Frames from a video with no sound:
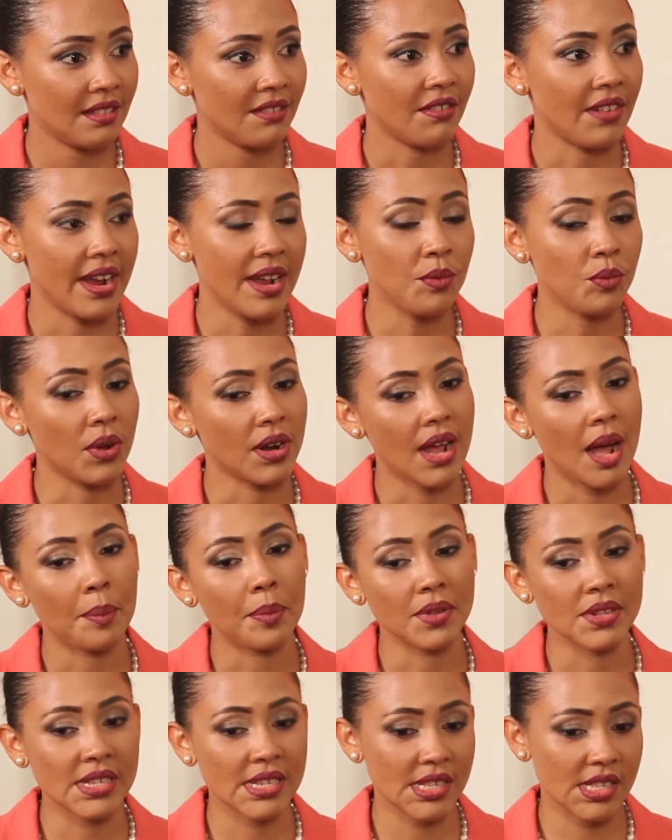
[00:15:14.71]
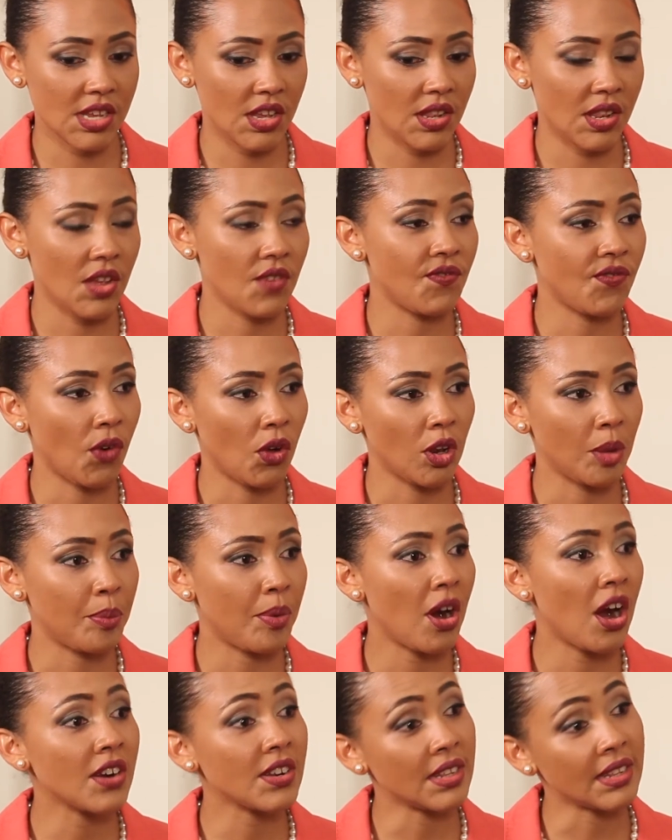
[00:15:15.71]
Right? What happens is they fall
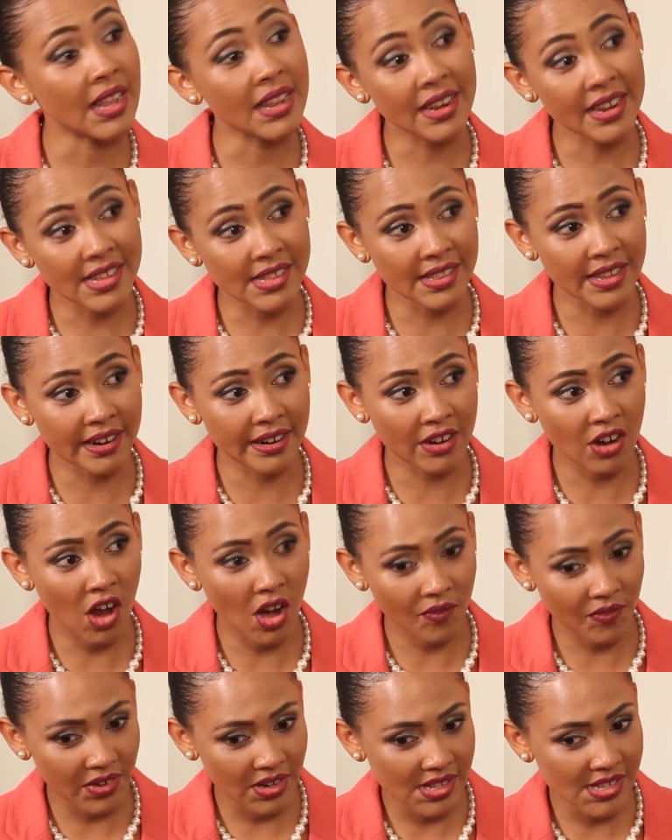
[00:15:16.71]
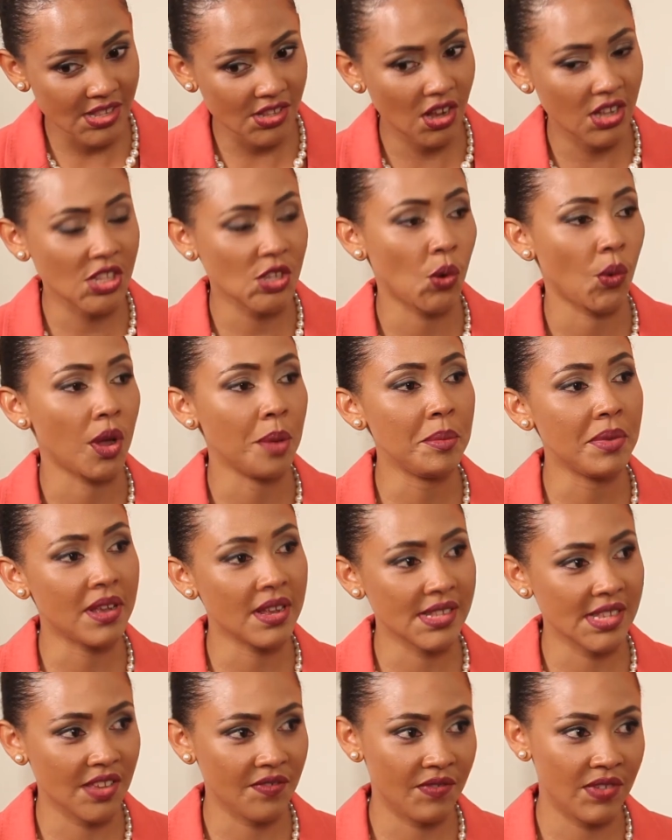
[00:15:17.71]
apart, and then their confidence starts going
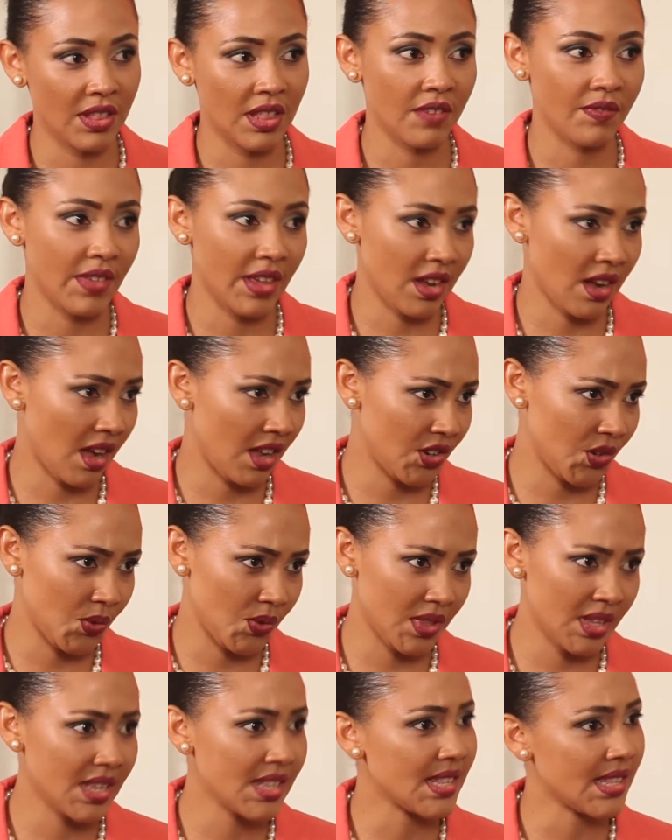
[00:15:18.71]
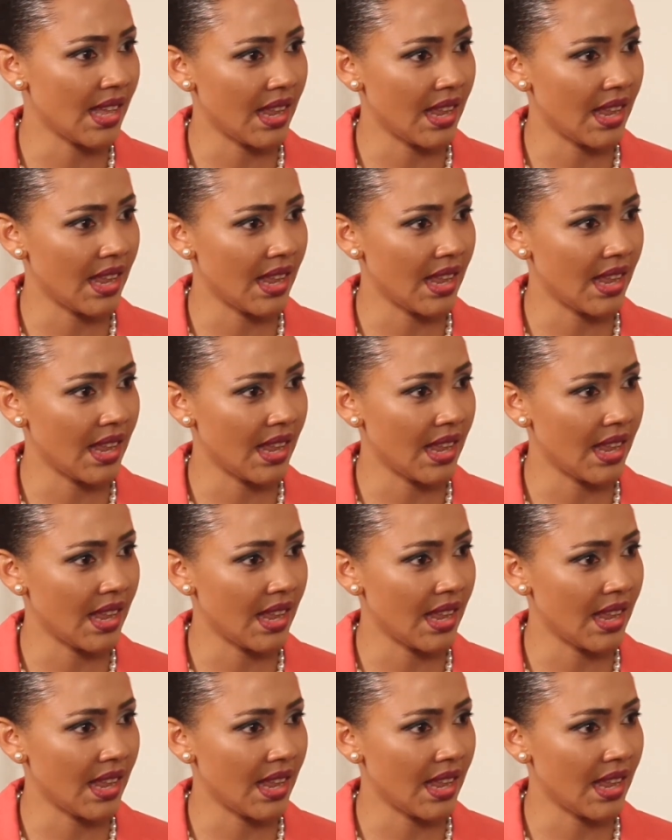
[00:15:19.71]
because they feel if they can't do this,